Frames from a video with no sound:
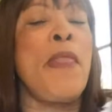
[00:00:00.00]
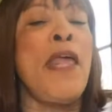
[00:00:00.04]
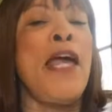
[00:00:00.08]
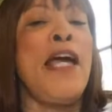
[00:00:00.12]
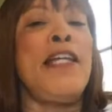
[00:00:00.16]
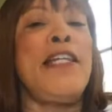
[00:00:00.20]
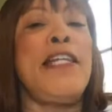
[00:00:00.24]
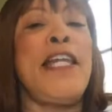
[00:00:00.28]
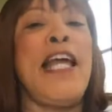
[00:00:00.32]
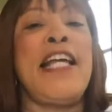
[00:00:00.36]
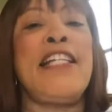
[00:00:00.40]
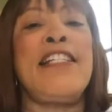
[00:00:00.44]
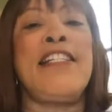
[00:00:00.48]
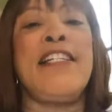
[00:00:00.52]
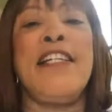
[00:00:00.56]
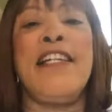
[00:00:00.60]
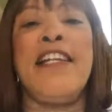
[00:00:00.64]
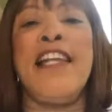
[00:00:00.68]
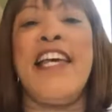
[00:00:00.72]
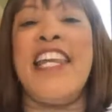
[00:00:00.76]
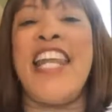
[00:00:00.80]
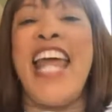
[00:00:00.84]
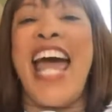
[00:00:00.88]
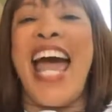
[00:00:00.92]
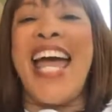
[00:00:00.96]
not to
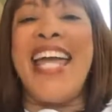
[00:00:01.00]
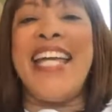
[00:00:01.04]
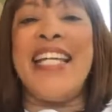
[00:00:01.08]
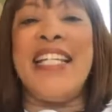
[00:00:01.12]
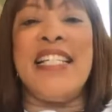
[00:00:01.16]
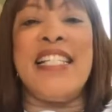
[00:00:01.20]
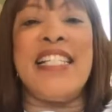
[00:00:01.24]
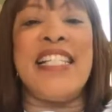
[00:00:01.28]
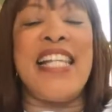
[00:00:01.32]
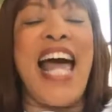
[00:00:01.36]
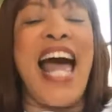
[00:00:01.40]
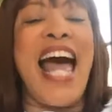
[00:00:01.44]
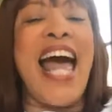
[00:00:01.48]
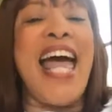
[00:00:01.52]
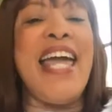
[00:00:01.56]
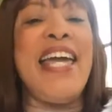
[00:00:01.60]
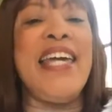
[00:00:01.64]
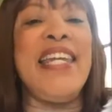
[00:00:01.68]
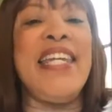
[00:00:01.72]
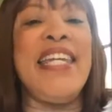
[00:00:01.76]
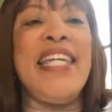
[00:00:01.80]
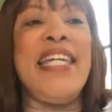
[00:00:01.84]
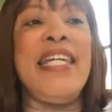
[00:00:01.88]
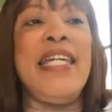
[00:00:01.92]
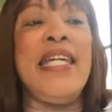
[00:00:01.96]
let
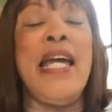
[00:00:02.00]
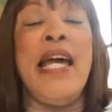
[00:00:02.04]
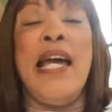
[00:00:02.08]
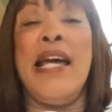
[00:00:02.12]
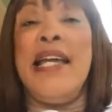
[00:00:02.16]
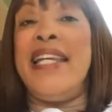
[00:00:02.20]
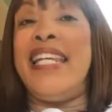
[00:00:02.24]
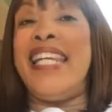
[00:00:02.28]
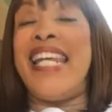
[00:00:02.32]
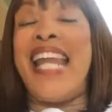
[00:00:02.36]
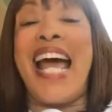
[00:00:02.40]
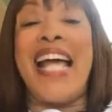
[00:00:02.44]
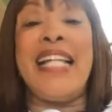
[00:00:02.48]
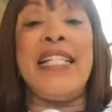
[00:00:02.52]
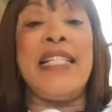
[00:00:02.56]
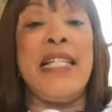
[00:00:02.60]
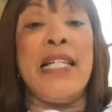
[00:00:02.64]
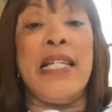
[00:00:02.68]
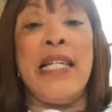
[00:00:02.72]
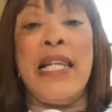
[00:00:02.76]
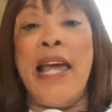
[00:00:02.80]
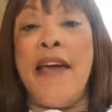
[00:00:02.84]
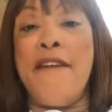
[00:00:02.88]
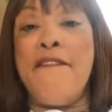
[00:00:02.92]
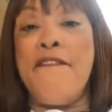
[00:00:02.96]
anxiety, not to
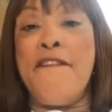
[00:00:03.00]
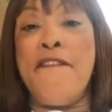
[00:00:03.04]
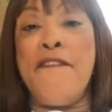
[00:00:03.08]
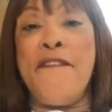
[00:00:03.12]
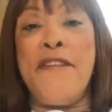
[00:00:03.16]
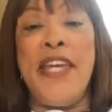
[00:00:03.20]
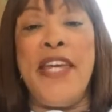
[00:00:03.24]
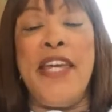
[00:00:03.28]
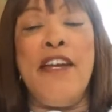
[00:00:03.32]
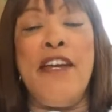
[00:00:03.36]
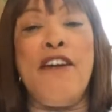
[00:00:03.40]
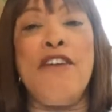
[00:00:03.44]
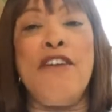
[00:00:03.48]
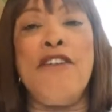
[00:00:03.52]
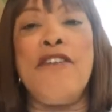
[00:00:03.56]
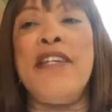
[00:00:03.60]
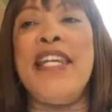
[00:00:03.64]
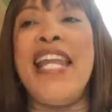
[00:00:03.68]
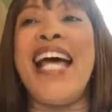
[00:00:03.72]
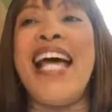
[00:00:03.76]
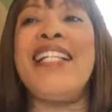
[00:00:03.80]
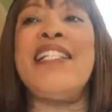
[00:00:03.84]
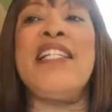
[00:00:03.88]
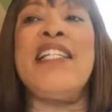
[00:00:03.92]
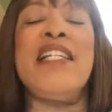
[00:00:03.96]
let fear,
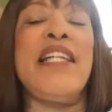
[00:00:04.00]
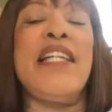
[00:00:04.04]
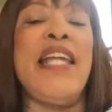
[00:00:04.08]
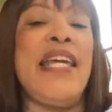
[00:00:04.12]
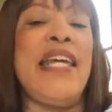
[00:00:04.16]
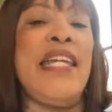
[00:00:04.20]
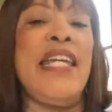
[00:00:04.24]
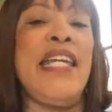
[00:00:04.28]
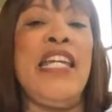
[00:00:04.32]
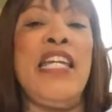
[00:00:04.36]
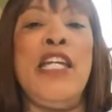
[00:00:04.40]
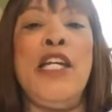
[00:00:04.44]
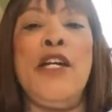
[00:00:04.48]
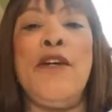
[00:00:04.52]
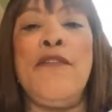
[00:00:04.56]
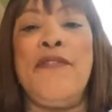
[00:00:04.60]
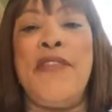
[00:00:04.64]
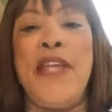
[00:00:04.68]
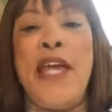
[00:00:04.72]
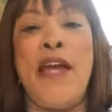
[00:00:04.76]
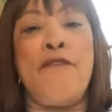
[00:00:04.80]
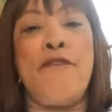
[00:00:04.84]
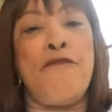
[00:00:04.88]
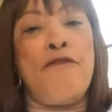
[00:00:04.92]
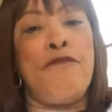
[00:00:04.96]
not to let any of
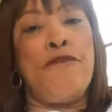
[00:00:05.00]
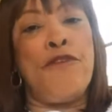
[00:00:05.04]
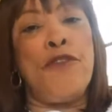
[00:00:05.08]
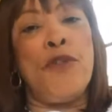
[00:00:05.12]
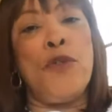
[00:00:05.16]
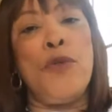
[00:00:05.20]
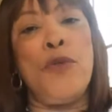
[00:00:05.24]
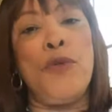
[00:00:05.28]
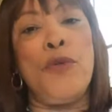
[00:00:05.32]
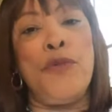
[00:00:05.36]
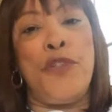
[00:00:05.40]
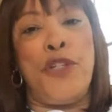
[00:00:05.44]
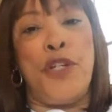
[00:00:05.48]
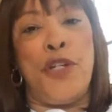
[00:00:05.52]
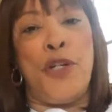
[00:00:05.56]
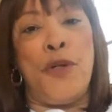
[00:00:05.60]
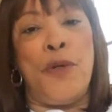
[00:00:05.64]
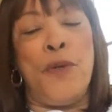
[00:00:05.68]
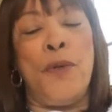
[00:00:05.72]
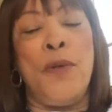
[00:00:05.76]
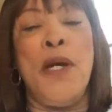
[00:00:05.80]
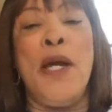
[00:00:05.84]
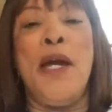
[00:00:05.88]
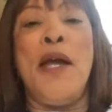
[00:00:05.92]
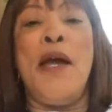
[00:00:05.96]
that rule
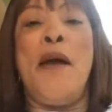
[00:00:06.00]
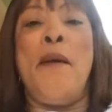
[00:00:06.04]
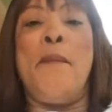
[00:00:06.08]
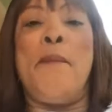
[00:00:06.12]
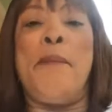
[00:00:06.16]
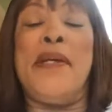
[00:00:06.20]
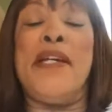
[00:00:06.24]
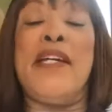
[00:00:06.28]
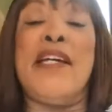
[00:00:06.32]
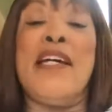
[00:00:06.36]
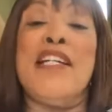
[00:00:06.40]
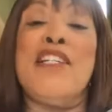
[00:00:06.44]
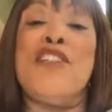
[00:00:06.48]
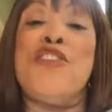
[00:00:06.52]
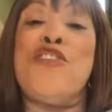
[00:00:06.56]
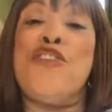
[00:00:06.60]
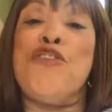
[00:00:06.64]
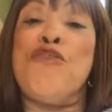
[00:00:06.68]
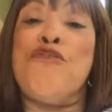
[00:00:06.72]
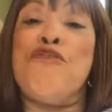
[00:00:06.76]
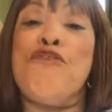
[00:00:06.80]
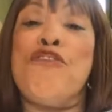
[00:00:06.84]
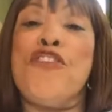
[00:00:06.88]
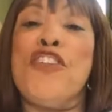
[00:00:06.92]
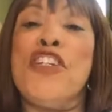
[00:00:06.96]
you, because
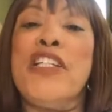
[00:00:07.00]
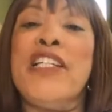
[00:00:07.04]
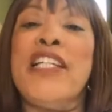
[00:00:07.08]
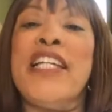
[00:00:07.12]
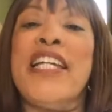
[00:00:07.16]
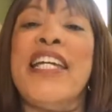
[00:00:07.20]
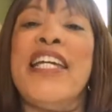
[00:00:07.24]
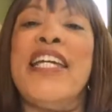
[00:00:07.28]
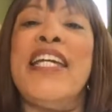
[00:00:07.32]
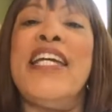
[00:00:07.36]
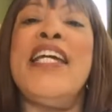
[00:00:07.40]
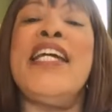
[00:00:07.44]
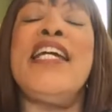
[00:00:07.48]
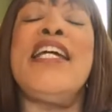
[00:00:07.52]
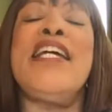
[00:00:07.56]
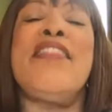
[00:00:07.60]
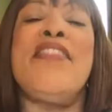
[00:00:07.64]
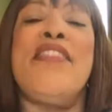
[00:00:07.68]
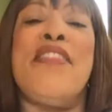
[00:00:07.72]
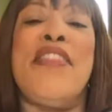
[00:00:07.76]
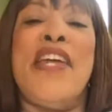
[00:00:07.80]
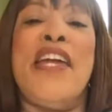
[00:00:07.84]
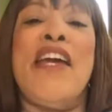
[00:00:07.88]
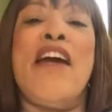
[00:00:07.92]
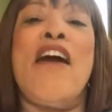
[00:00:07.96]

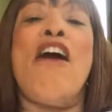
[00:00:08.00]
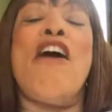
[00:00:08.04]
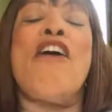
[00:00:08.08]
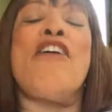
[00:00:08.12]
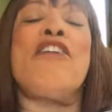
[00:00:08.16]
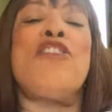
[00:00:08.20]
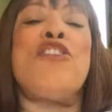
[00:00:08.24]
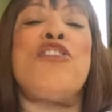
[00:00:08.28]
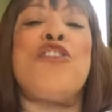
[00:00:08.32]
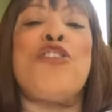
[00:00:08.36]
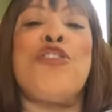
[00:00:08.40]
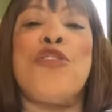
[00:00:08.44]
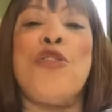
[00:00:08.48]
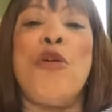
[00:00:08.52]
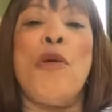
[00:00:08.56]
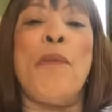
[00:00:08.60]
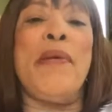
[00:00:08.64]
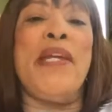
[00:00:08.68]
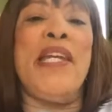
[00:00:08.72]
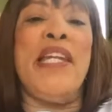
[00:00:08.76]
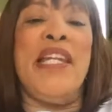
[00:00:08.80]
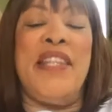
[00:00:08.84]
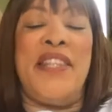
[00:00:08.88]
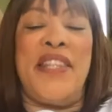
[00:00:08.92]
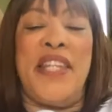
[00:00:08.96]
there are so
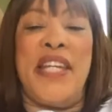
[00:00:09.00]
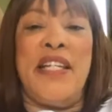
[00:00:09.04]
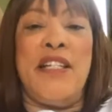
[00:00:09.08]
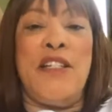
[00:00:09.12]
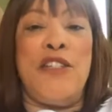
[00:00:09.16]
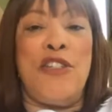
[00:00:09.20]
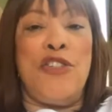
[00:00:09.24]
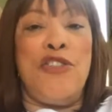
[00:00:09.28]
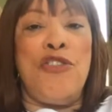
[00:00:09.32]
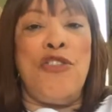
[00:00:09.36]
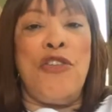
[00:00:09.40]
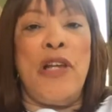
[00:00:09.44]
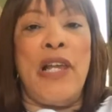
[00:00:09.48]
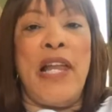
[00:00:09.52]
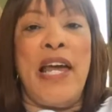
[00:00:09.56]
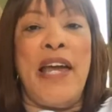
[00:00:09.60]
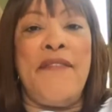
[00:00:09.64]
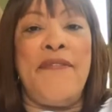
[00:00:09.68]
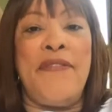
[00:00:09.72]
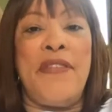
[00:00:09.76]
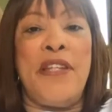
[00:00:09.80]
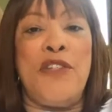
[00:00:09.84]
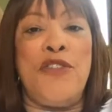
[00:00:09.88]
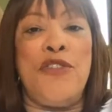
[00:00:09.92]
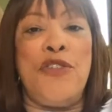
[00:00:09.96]
many things in your
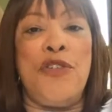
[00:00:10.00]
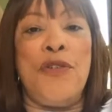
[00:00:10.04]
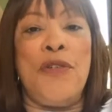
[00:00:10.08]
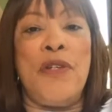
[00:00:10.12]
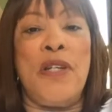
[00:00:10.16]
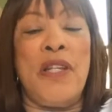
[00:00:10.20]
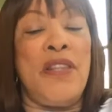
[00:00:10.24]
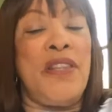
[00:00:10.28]
life that you can